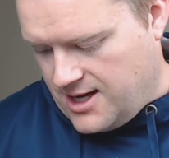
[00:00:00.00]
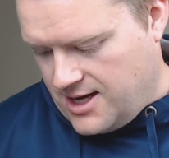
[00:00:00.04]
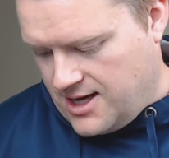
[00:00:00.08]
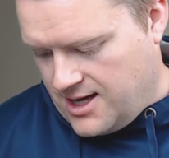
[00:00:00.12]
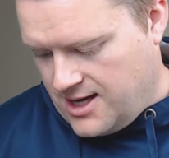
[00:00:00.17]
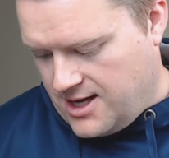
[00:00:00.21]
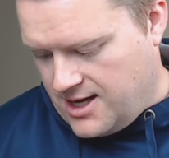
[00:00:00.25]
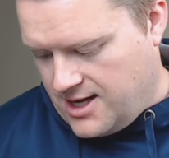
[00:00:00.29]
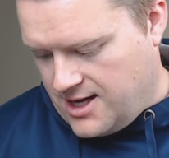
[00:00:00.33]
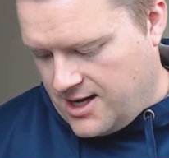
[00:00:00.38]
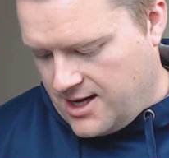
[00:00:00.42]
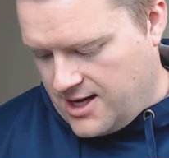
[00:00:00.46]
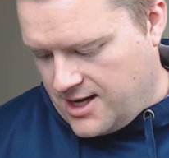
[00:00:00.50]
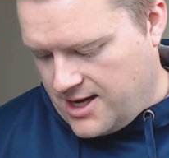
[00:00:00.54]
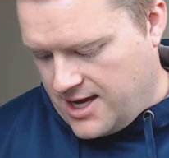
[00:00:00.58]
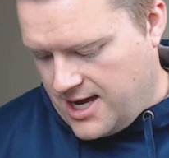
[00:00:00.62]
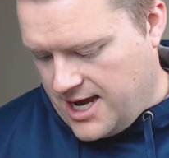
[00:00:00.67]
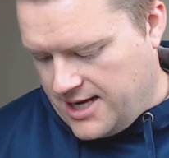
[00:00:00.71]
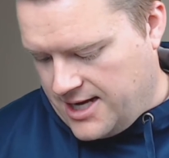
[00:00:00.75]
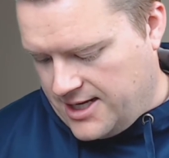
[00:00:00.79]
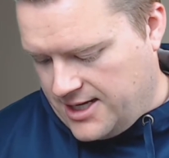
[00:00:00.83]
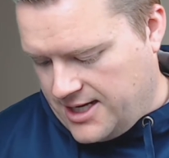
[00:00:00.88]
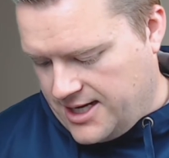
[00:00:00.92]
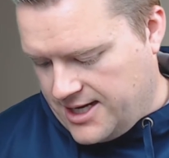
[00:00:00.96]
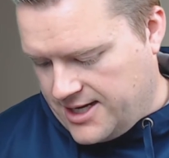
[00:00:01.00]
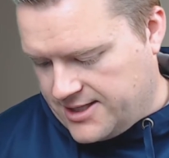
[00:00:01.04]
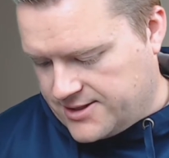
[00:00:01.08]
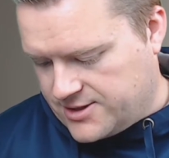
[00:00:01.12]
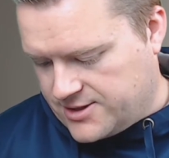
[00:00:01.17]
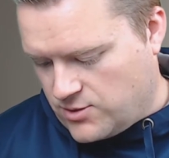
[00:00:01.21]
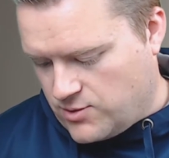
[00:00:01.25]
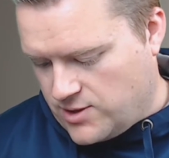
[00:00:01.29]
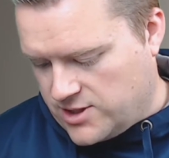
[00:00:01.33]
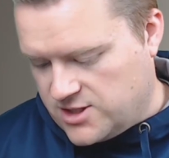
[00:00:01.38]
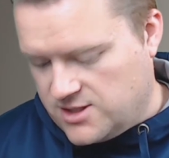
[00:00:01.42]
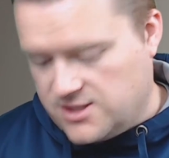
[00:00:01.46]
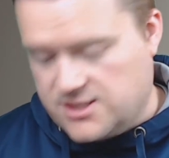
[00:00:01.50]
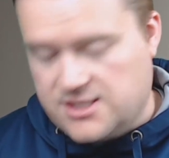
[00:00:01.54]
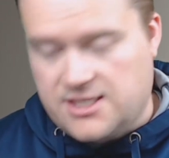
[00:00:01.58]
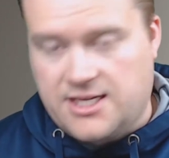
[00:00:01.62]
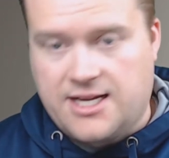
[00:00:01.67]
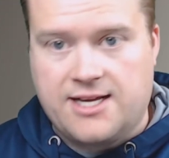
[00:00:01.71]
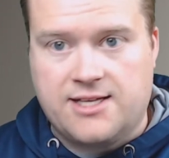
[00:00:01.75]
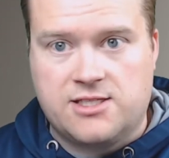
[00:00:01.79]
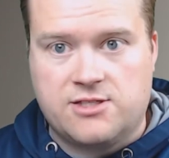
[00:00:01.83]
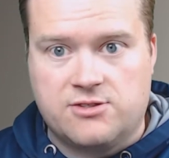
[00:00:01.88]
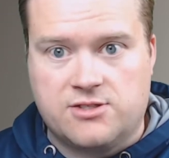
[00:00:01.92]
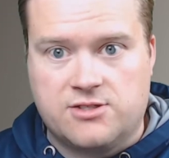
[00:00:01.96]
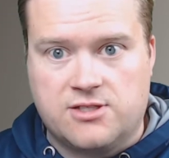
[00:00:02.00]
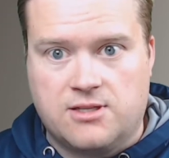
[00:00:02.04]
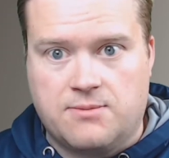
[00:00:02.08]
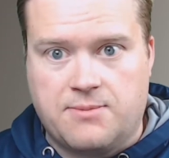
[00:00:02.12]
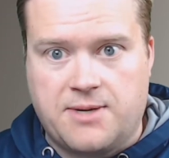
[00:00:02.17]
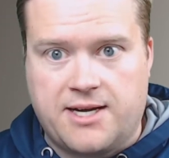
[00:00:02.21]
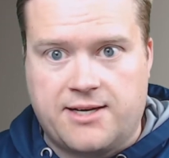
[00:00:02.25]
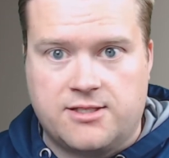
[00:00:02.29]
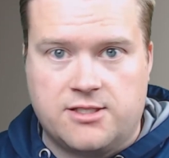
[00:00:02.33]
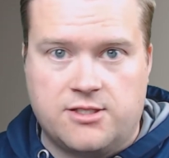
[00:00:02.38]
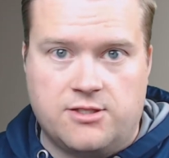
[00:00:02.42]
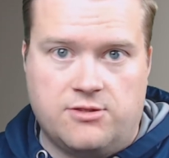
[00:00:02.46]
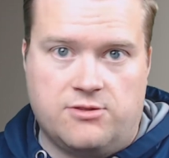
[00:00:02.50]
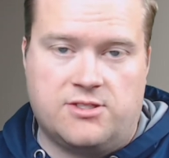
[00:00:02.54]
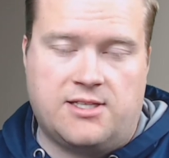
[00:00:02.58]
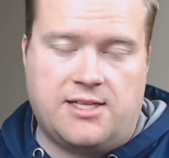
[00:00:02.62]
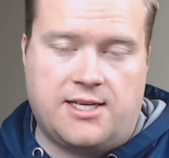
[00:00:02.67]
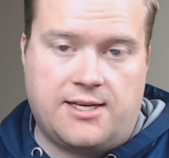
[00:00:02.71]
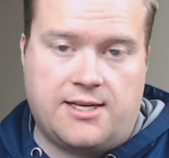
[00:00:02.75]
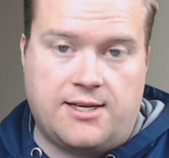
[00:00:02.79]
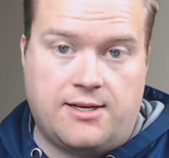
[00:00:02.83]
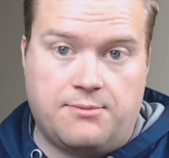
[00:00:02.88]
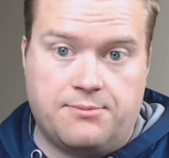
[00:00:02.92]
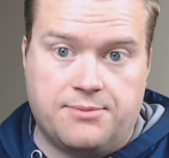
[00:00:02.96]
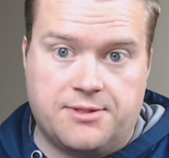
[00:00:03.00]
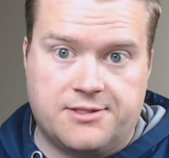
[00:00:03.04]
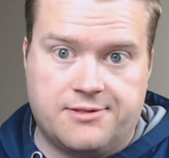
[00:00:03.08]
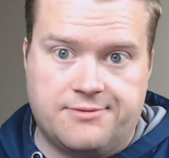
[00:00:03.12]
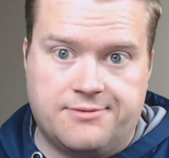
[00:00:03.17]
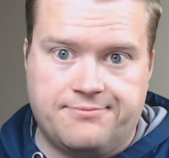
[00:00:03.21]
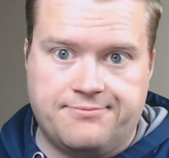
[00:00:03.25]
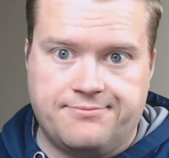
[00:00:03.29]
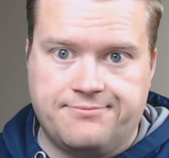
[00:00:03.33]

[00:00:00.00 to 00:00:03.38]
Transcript: Uh, and it has questions and answers in the back too, so that helps.